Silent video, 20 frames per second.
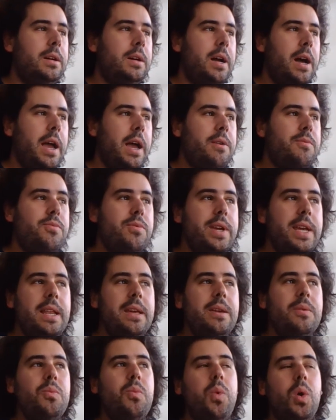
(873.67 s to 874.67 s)
I
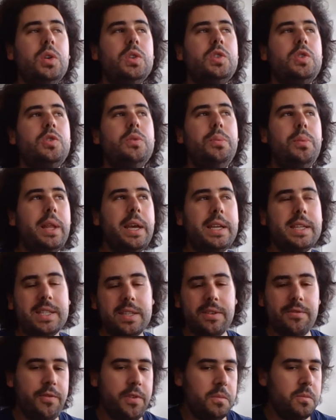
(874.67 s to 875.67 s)
really want to play
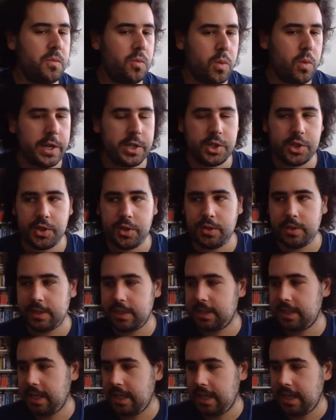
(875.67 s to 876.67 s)
something retro. As
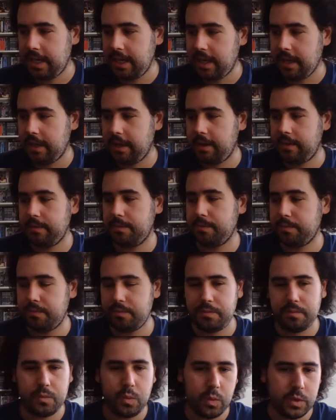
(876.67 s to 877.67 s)
I say, like, I
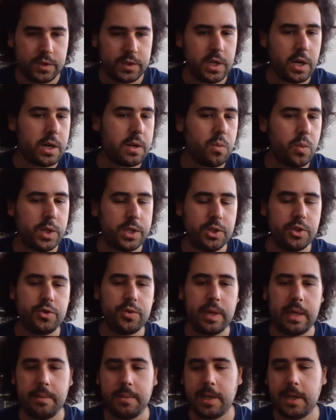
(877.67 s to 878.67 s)
starting with the
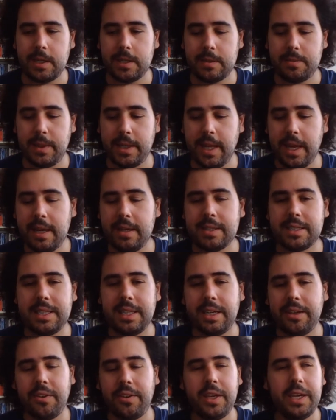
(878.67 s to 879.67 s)
Dreamcast, but then I was
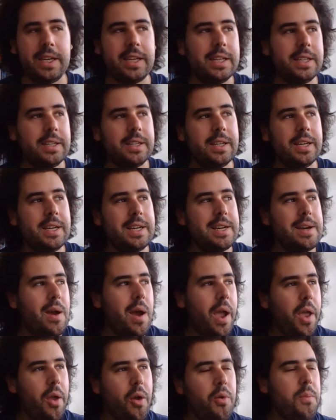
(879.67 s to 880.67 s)
like thinking
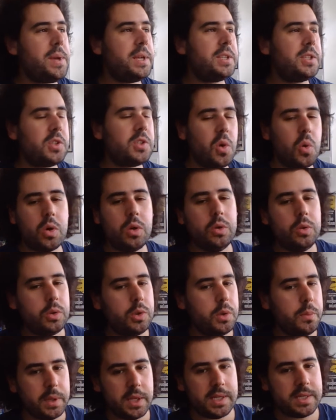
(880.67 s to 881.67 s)
it would be so cool
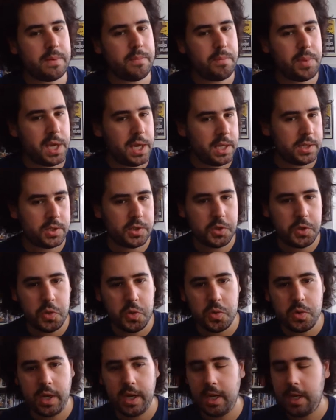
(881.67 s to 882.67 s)
to play some
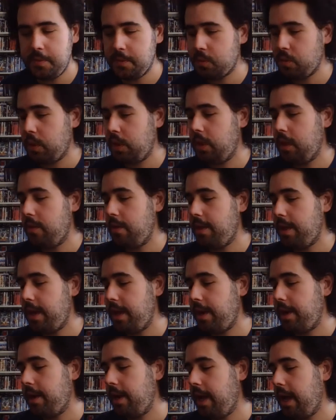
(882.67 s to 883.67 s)
PS2 games while I'm
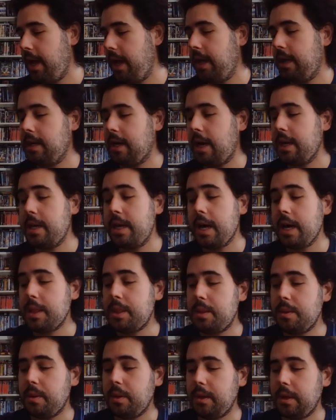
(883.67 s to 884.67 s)
there. And I
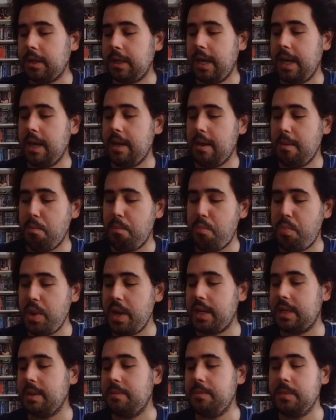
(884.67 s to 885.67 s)
got again a
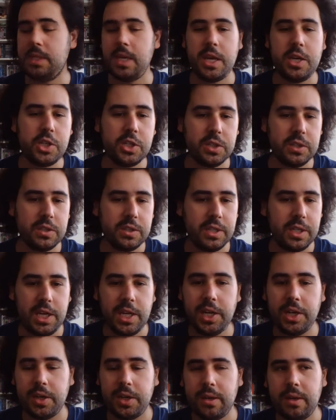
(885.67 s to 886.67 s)
big temptation
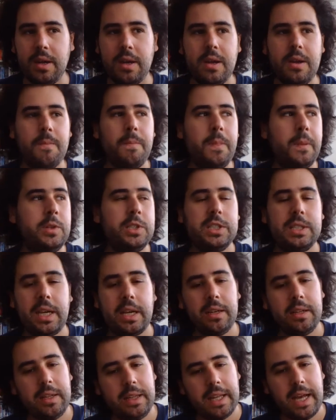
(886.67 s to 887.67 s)
here, which is
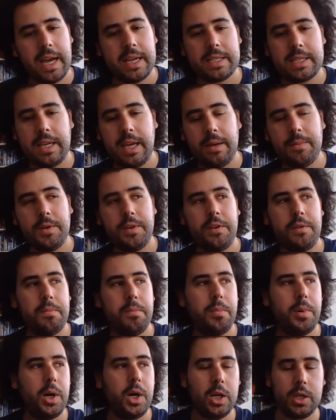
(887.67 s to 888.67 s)
kind of the last game that I
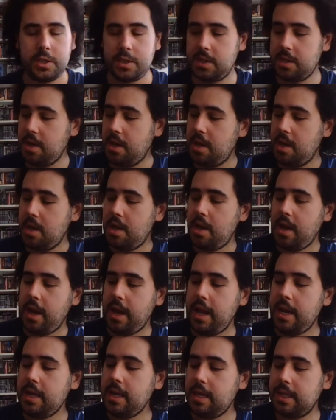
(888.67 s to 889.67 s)
bought,
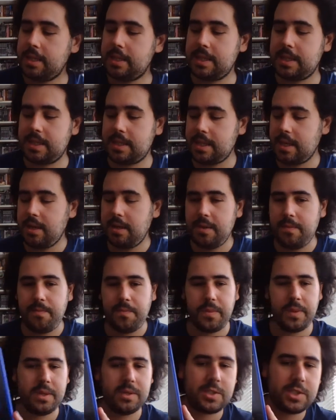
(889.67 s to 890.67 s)
and it's
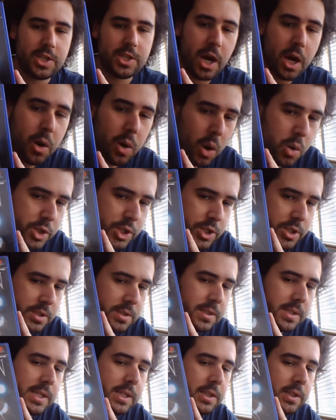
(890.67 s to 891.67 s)
Star
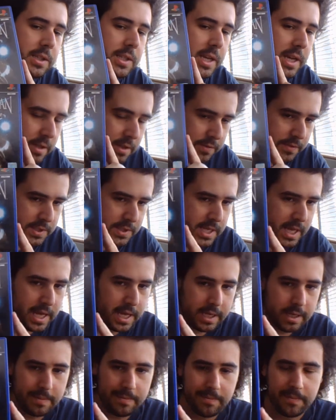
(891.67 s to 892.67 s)
Ocean Till the End of
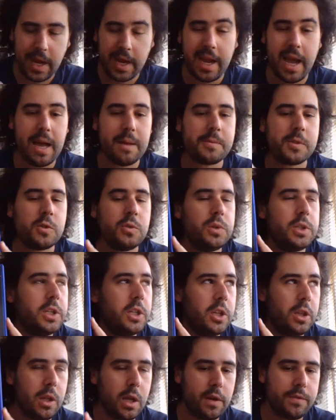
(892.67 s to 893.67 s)
Time. I
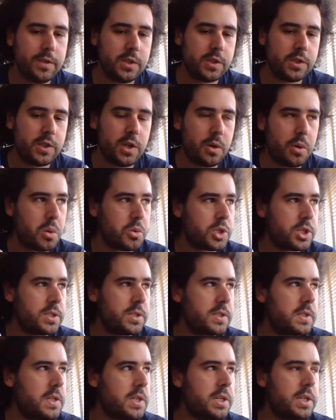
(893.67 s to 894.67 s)
absolutely love the Star Ocean
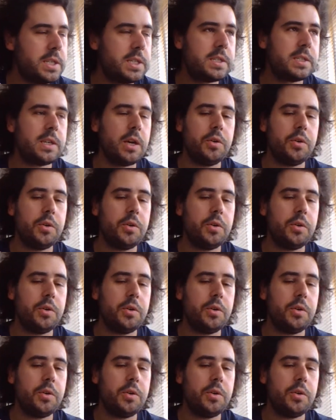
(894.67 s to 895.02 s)
series.